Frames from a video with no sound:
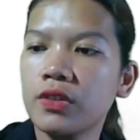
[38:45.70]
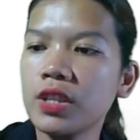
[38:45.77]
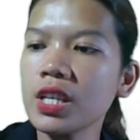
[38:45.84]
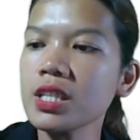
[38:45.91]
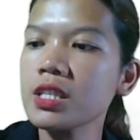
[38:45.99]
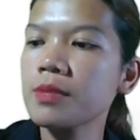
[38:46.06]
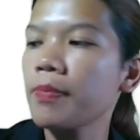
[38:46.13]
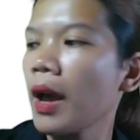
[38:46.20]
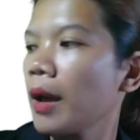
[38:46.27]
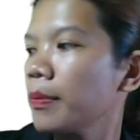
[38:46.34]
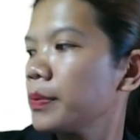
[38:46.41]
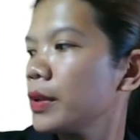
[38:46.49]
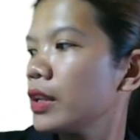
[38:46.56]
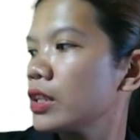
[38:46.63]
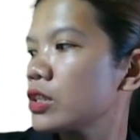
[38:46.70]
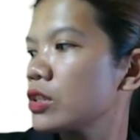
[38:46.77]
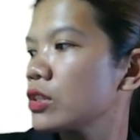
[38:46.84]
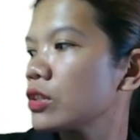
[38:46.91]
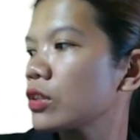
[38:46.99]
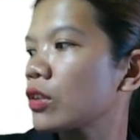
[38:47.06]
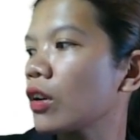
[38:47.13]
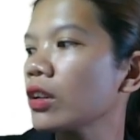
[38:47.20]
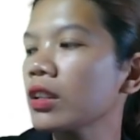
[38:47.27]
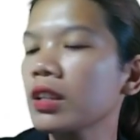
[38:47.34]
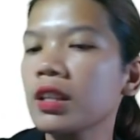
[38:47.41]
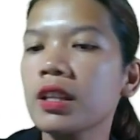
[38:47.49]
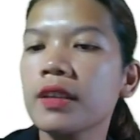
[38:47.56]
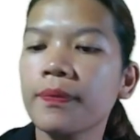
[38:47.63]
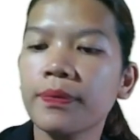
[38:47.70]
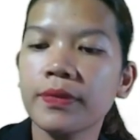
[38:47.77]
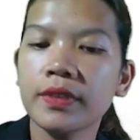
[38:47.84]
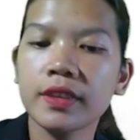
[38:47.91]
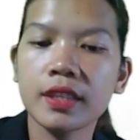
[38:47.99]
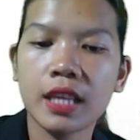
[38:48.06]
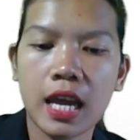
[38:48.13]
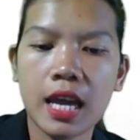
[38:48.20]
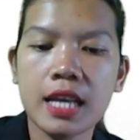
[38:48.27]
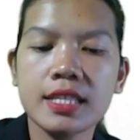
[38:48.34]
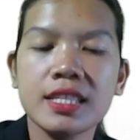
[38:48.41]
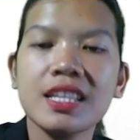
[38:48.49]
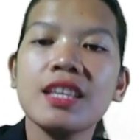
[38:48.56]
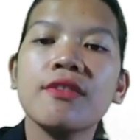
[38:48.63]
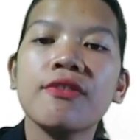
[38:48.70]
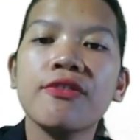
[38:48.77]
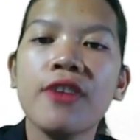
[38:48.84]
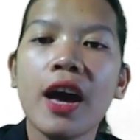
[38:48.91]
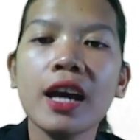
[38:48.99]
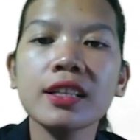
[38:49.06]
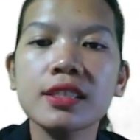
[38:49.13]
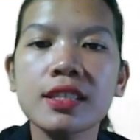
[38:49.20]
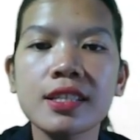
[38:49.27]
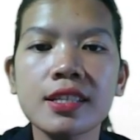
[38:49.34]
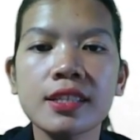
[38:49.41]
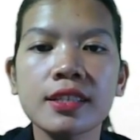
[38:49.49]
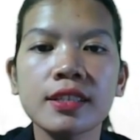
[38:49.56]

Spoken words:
this population growth has in fact